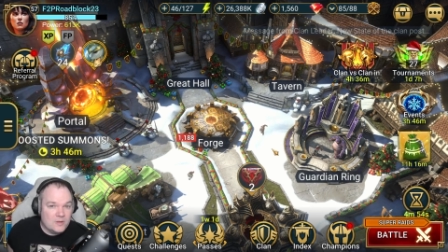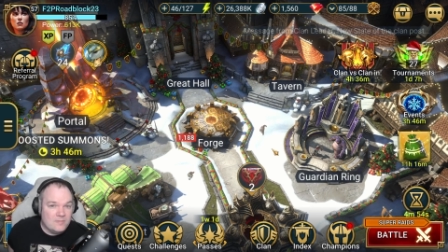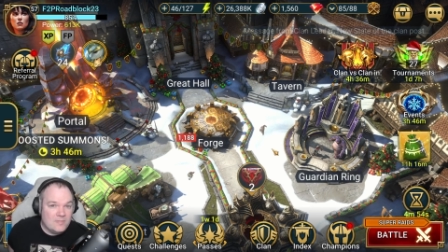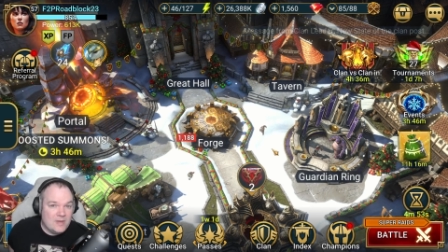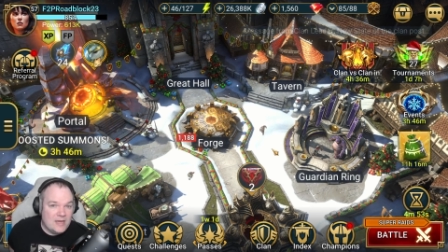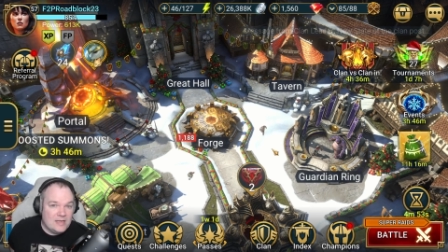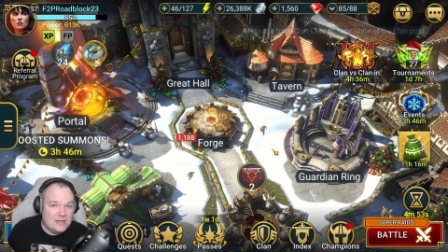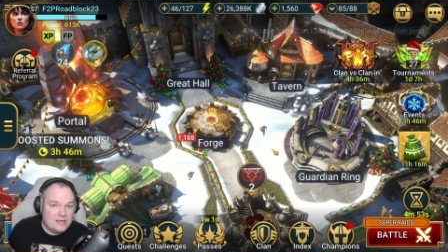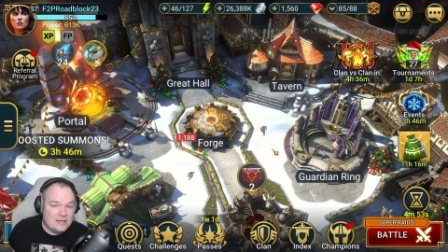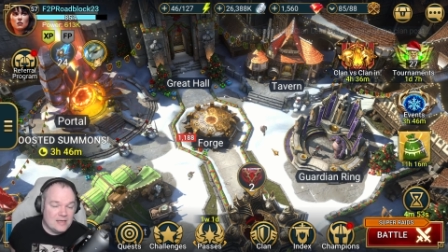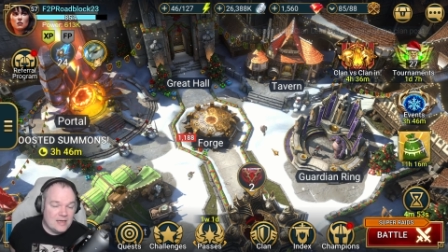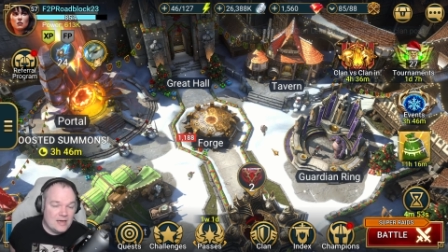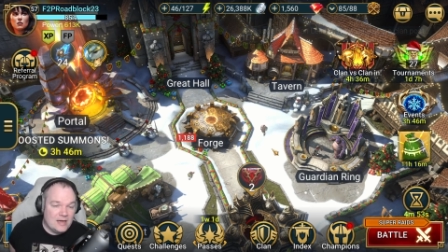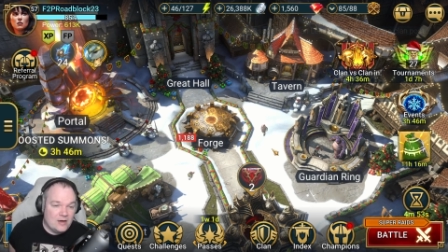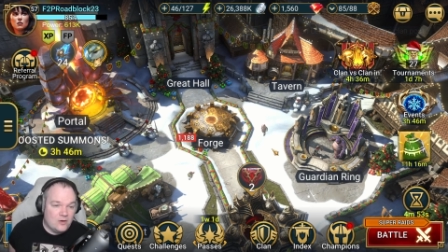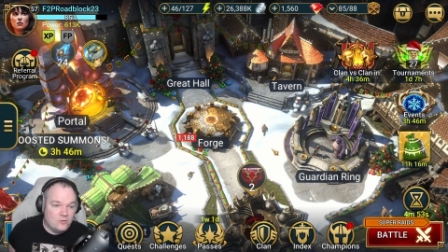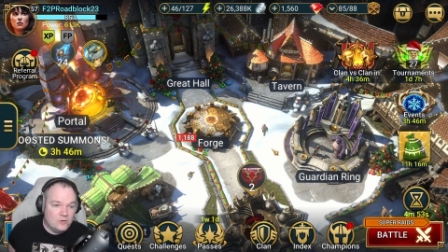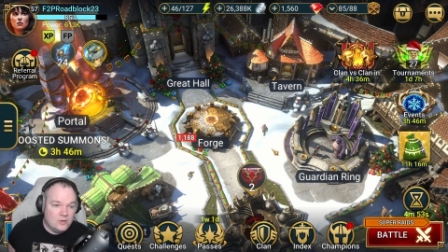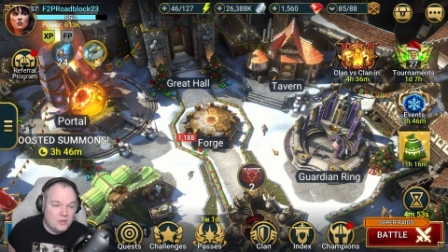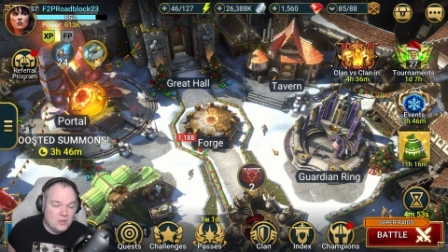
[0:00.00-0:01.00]
main
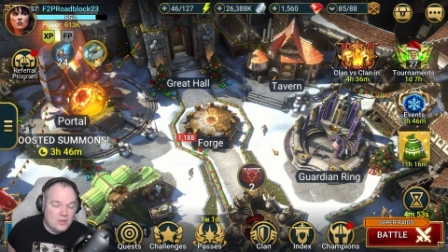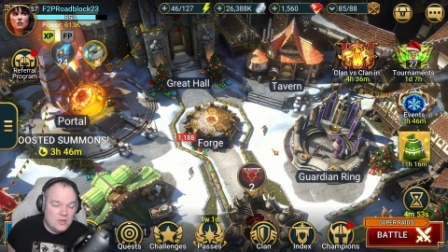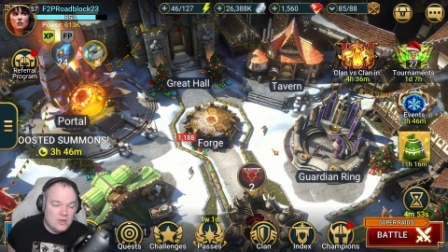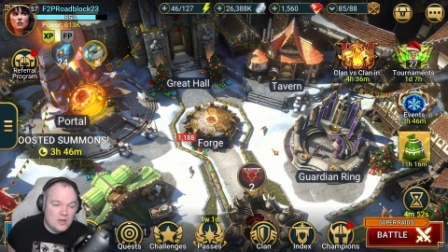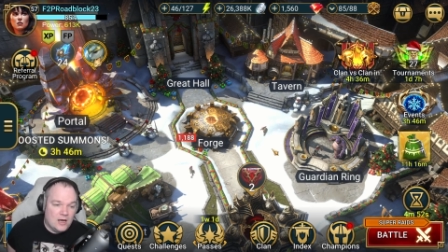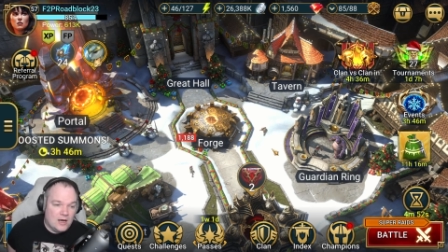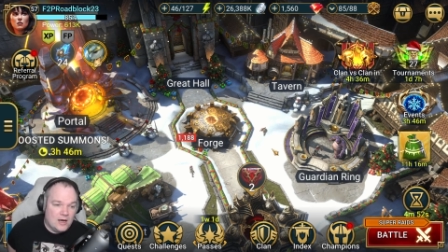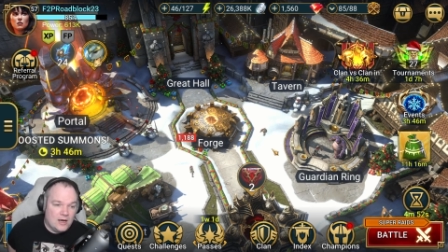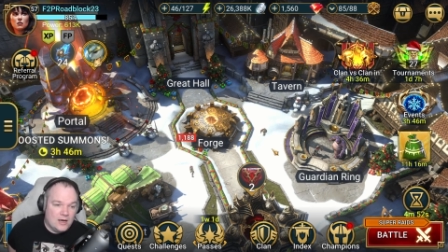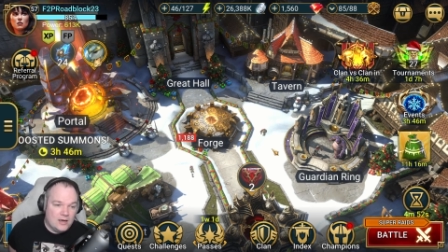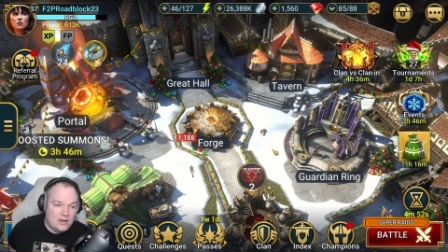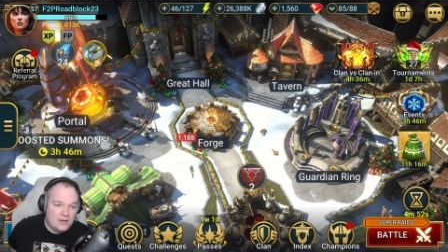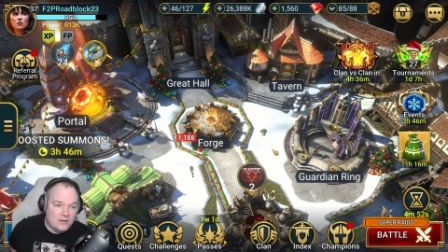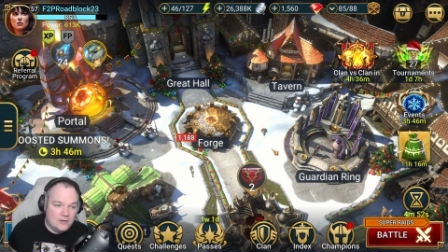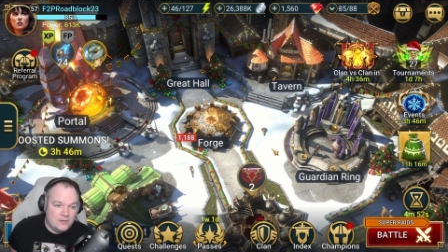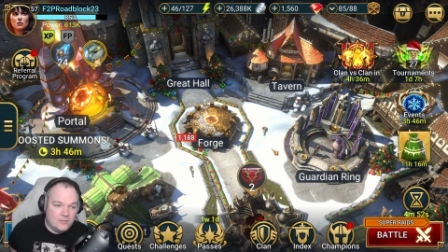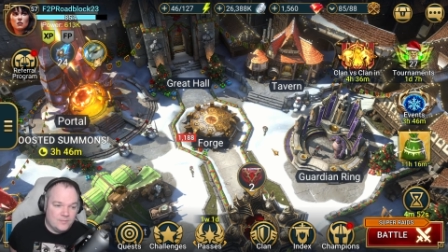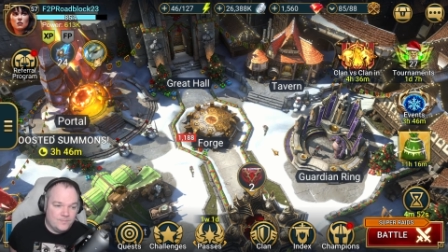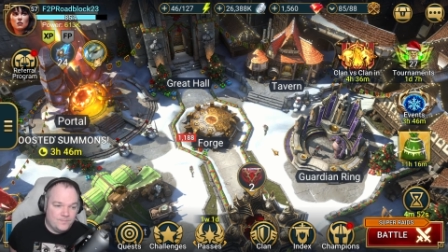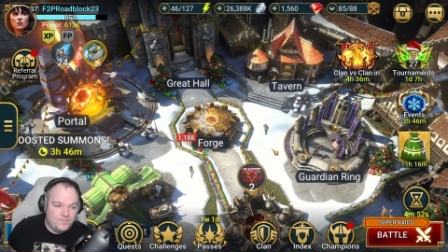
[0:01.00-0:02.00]
account.
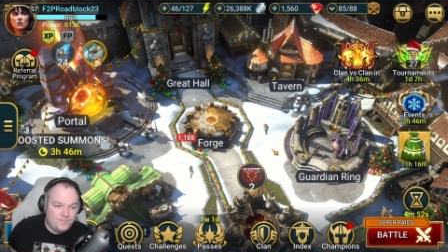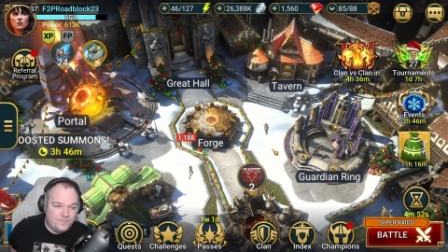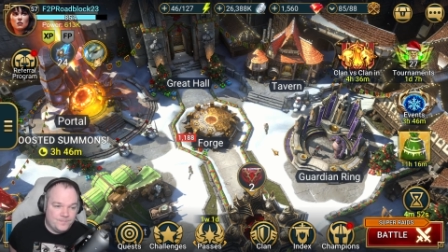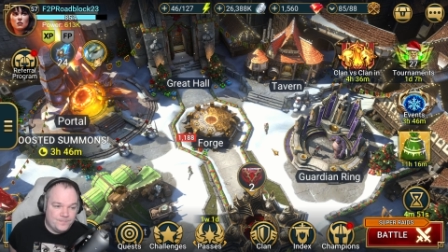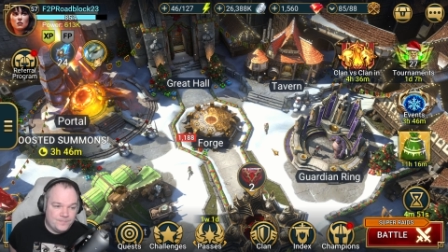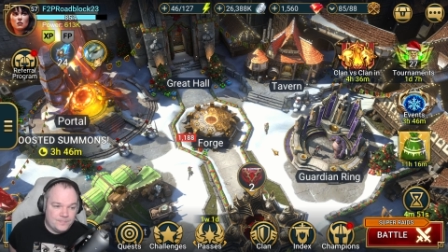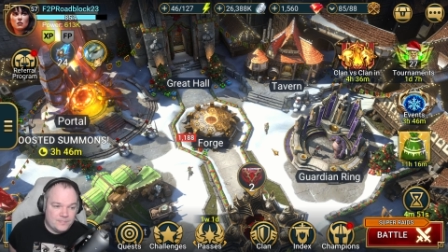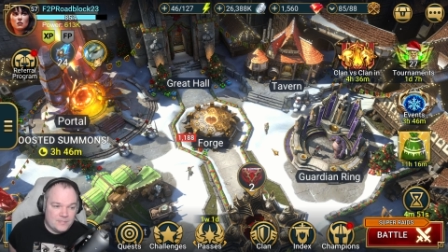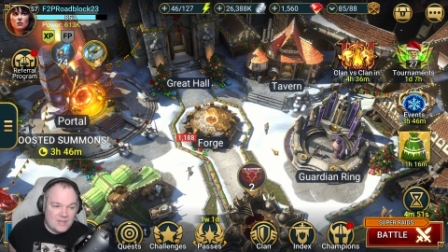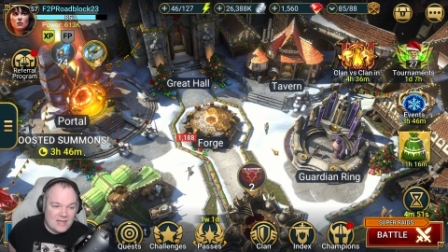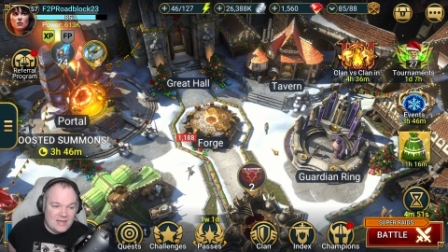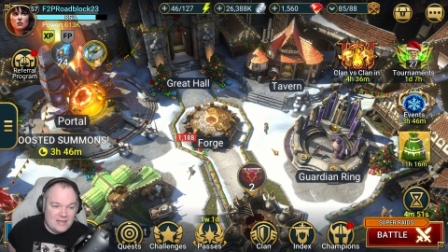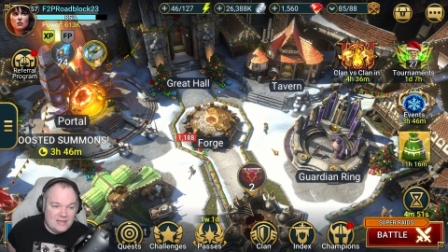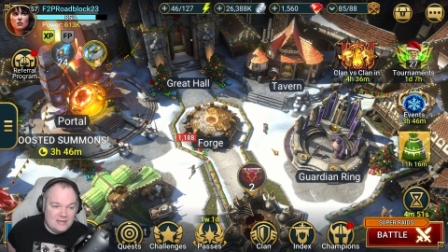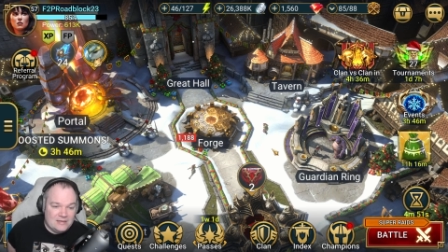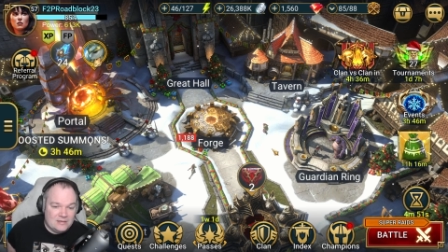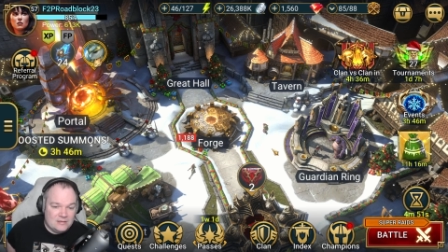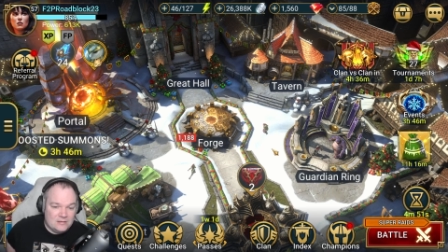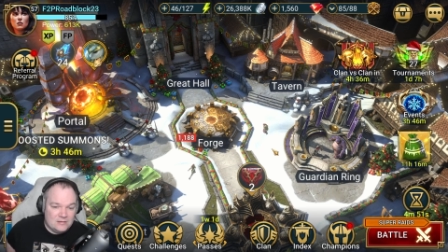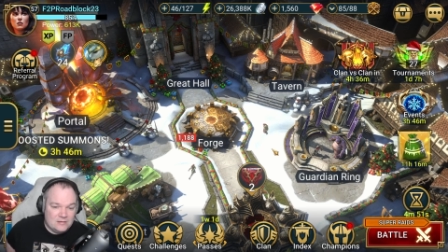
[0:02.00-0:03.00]
Um, and